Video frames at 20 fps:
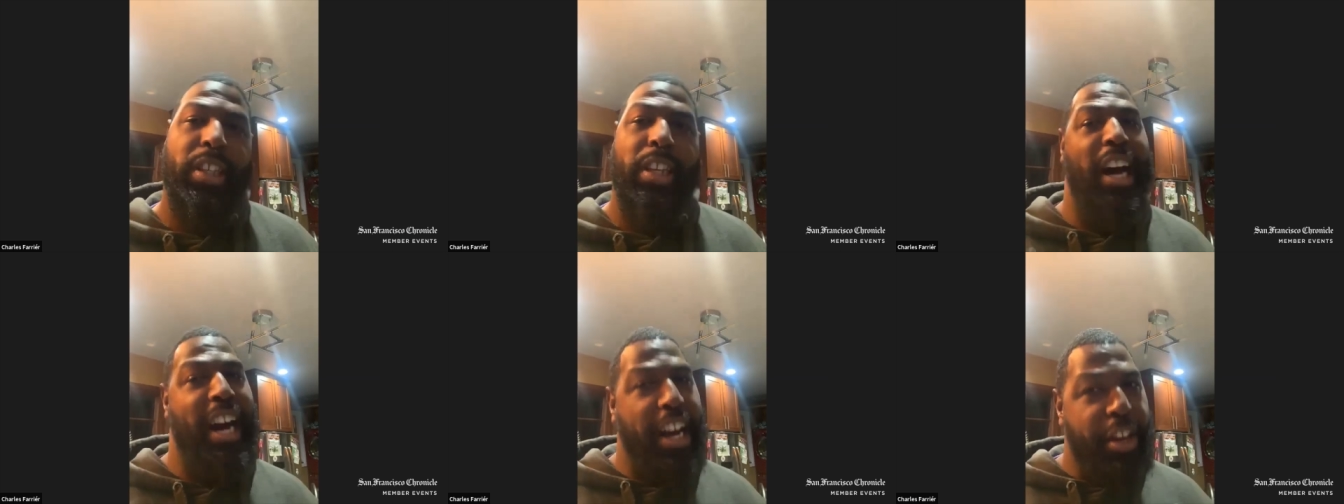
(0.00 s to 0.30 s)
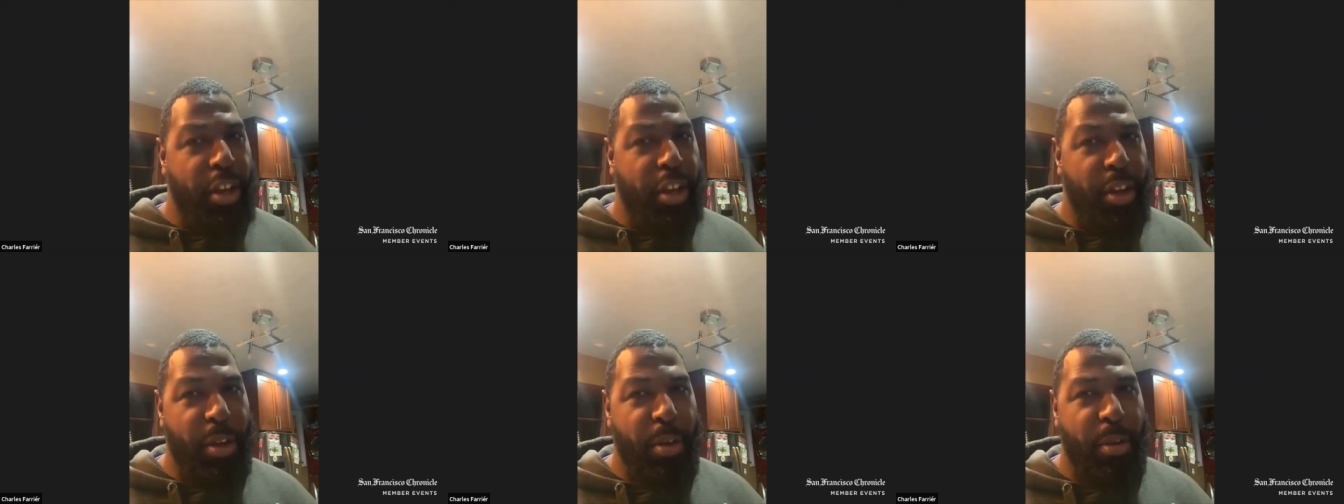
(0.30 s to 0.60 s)
the
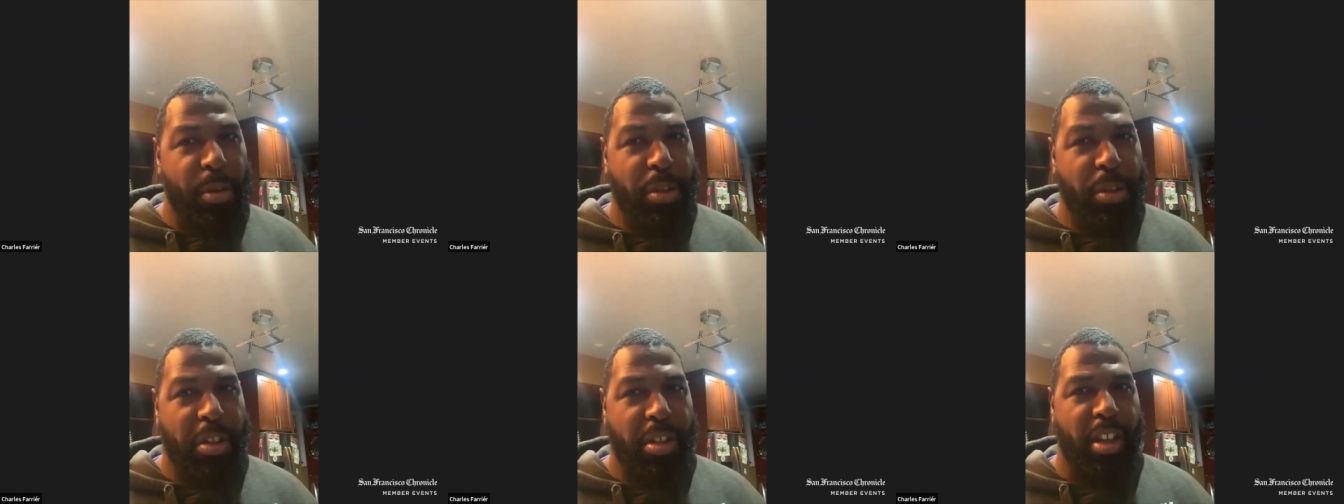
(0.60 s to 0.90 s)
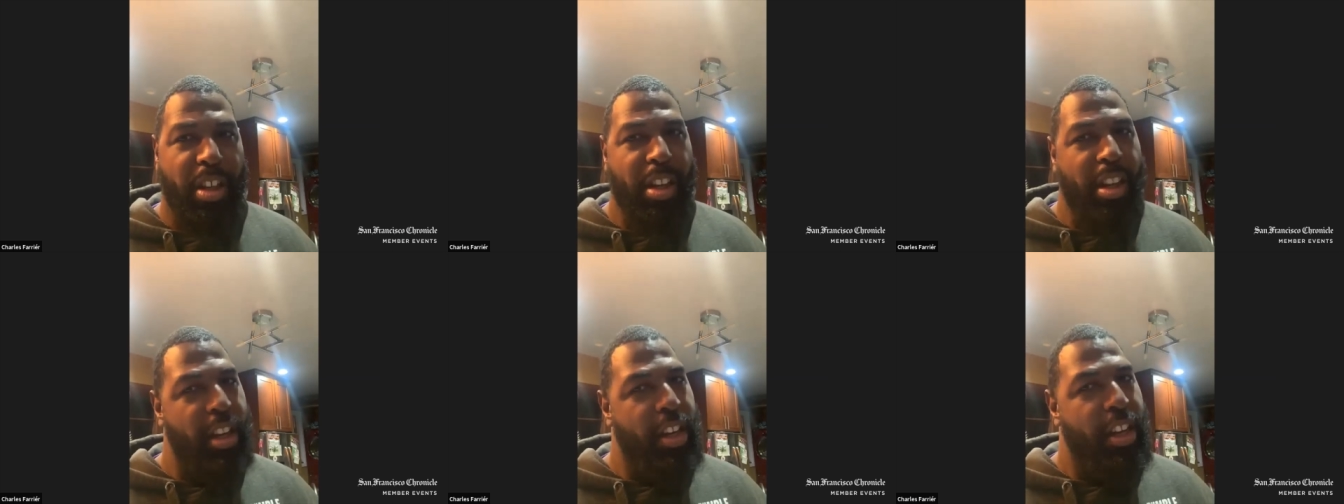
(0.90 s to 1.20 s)
books that I
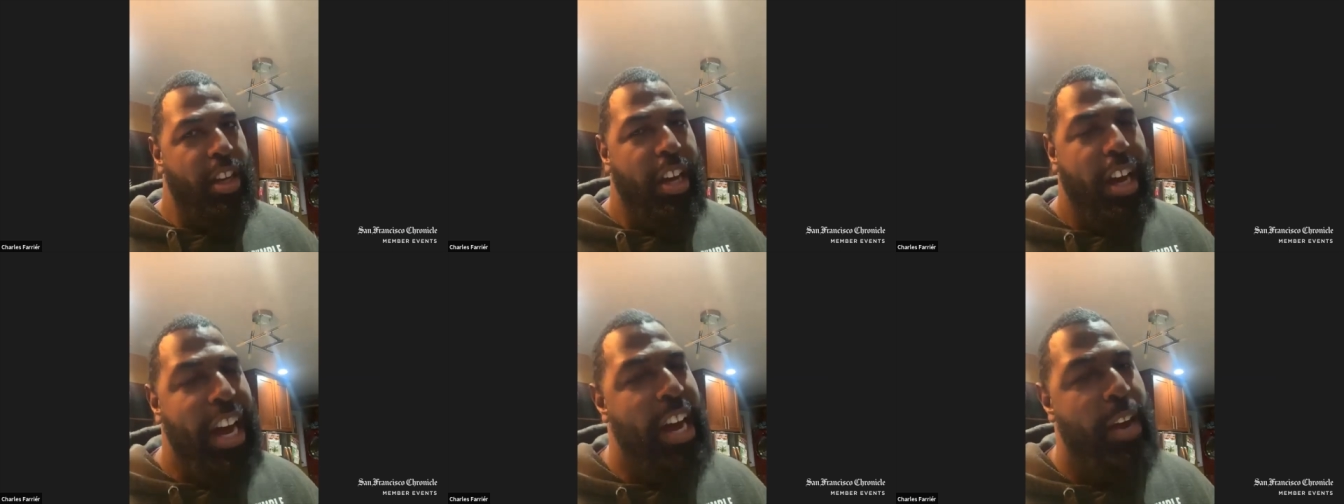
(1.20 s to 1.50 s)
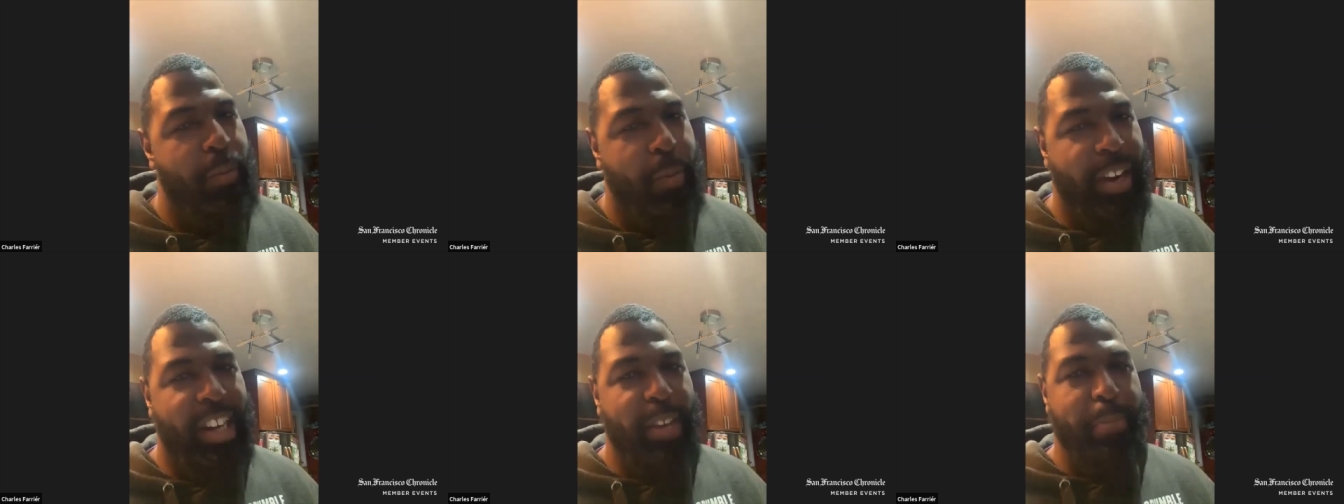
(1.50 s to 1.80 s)
use,
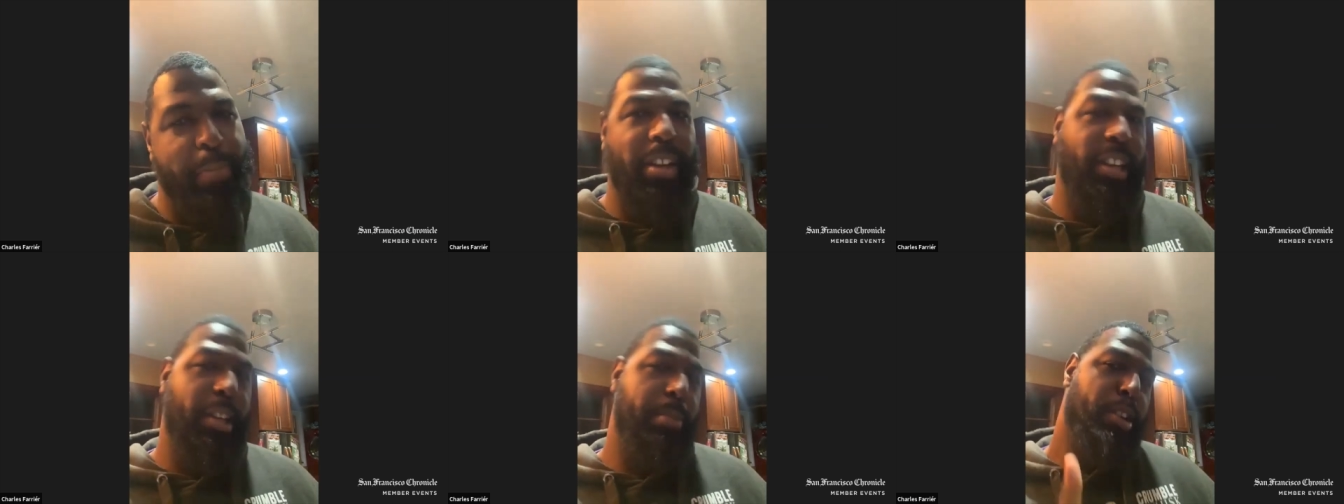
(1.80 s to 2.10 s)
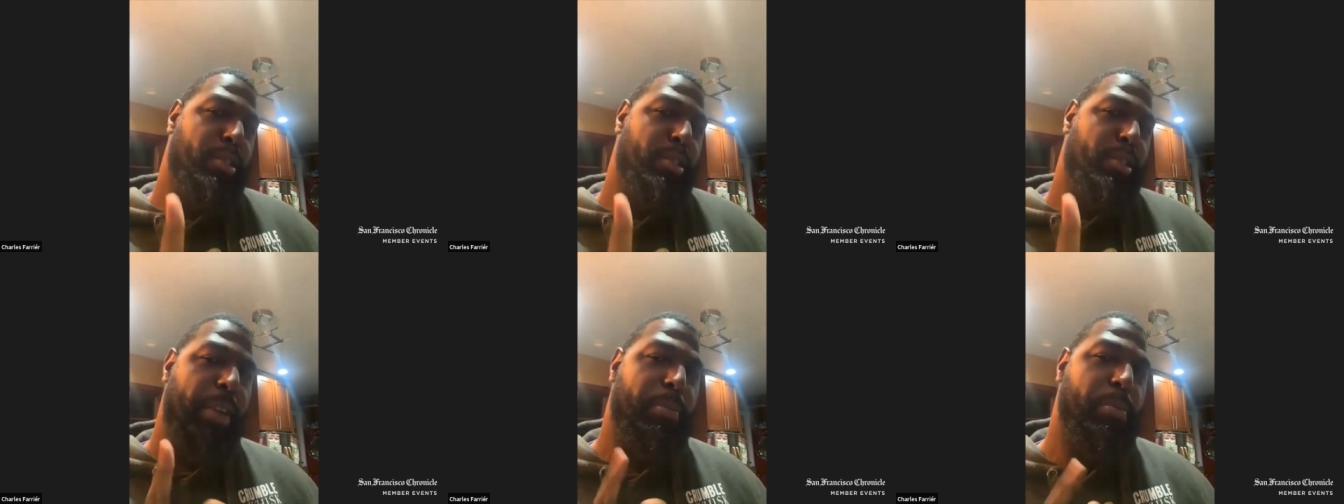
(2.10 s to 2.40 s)
I
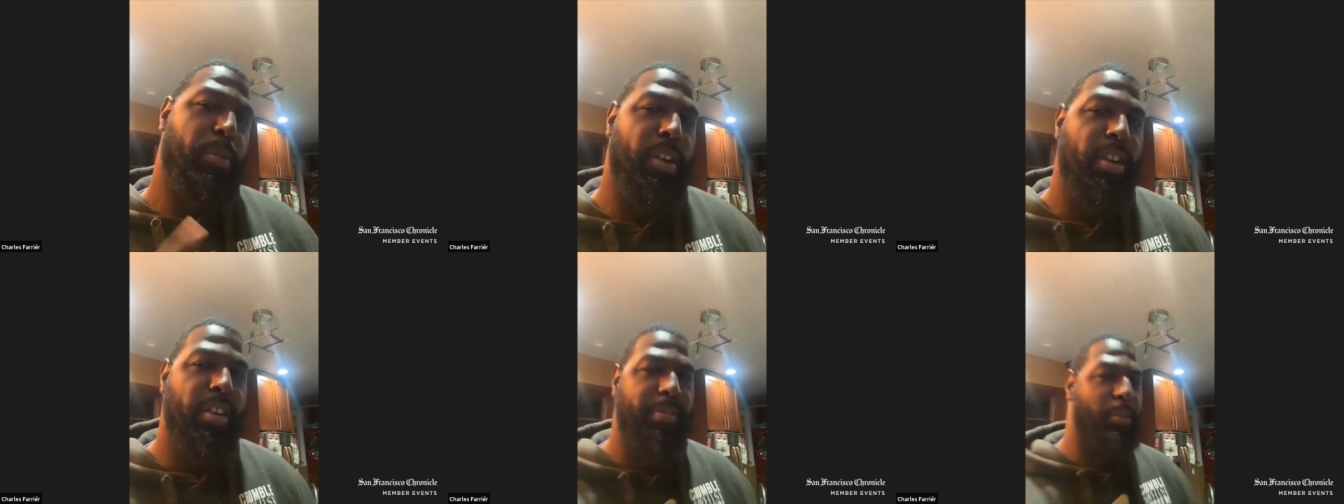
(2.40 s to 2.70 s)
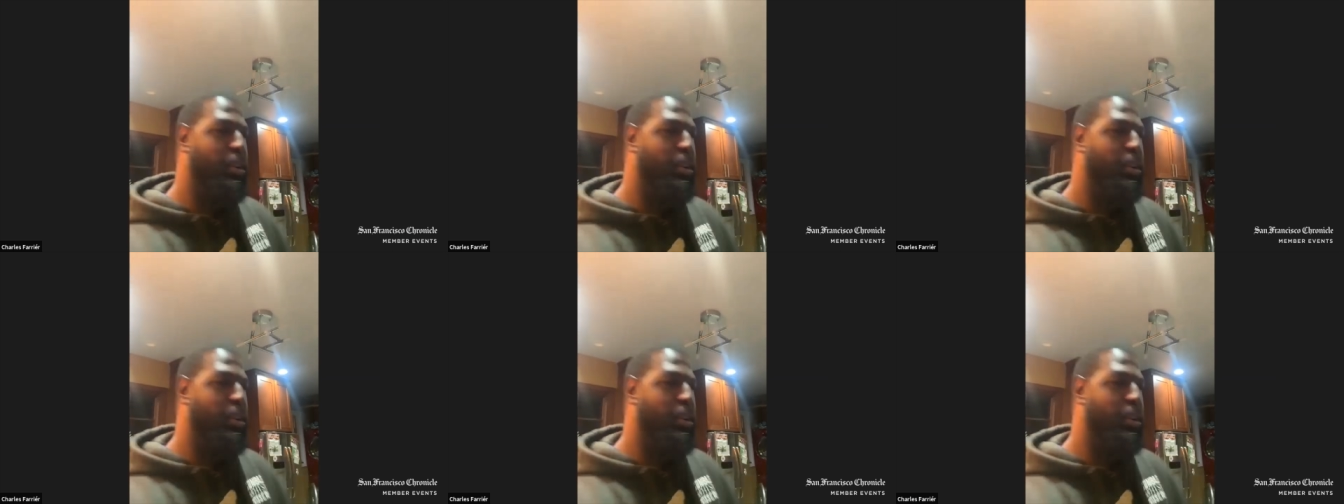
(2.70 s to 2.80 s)
recommend. Let